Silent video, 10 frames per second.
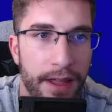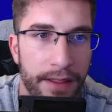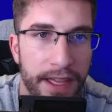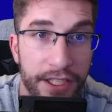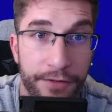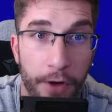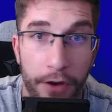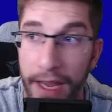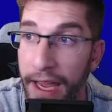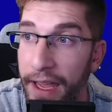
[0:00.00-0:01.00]
This
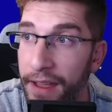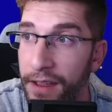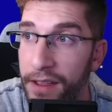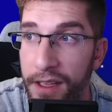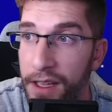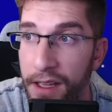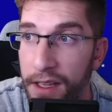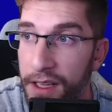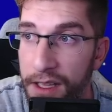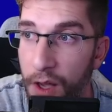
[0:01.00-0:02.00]
font here,
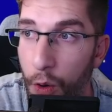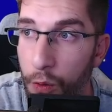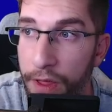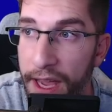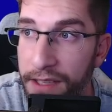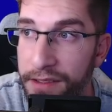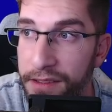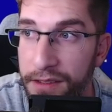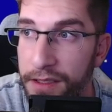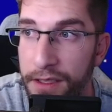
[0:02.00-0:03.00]
all
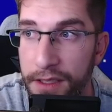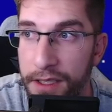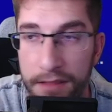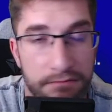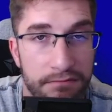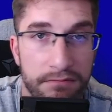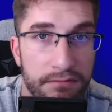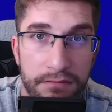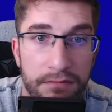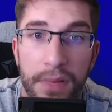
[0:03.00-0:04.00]
this,
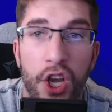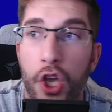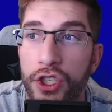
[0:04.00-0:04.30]
looks